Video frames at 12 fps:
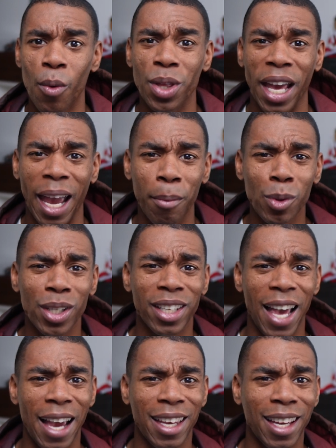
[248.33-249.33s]
With the Hamilton
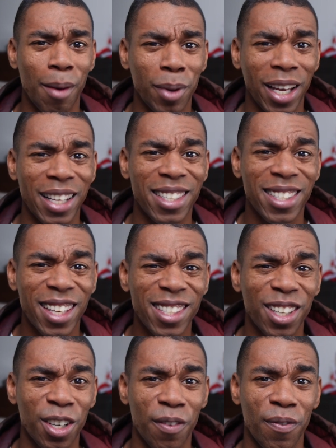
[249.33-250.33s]
Khaki coming in at
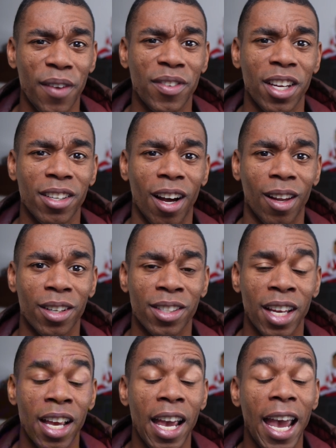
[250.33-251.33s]

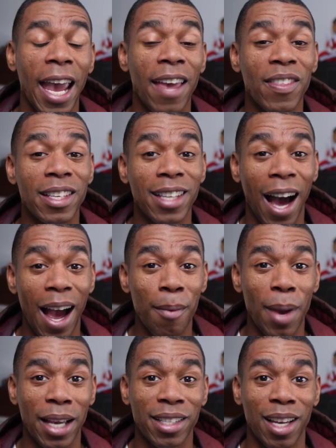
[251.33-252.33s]
$615 and the
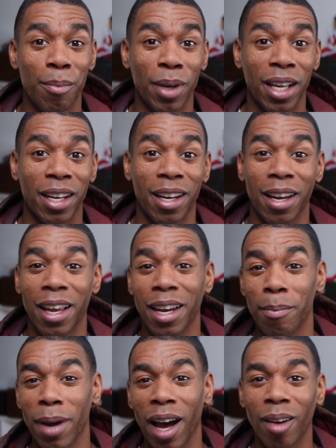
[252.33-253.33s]
Timex coming in
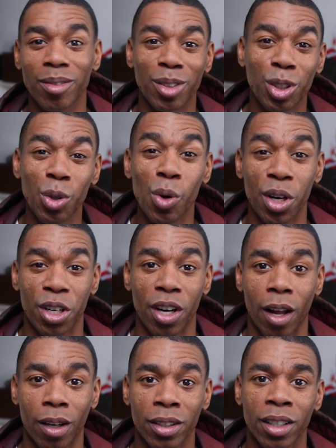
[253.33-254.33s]
at about
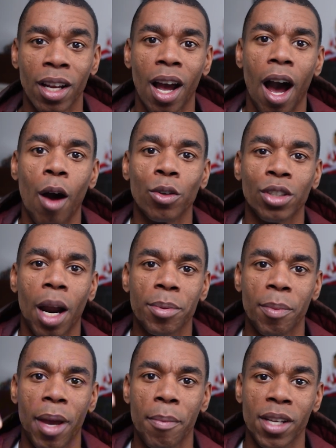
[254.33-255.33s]
$200. I'll drop
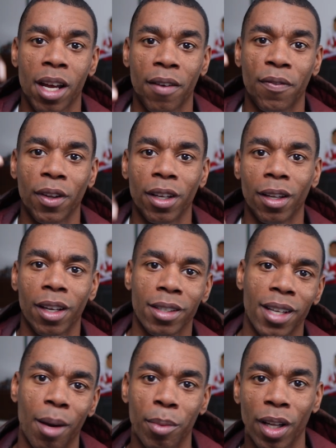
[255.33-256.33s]
some Amazon affiliate links
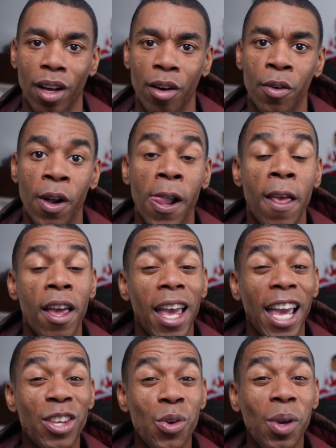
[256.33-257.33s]
down below.
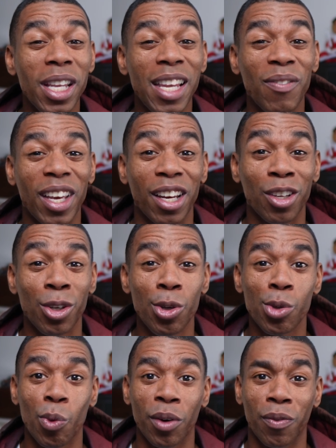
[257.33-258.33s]
And you can even get a
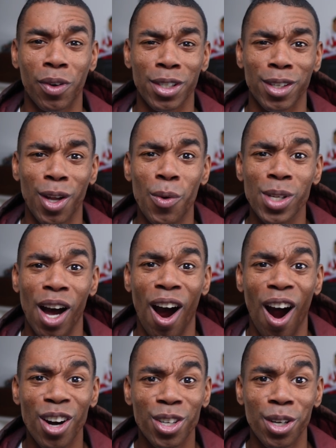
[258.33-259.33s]
used one for as low as
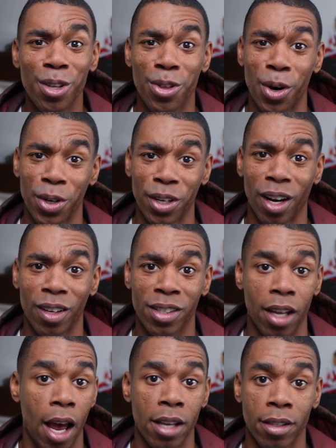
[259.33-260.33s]

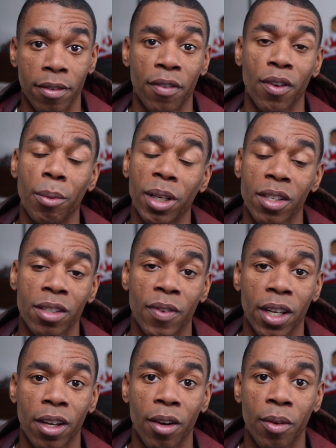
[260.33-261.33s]
$130 as of the filming of this
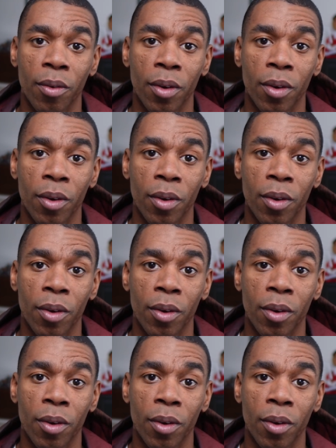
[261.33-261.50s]
video.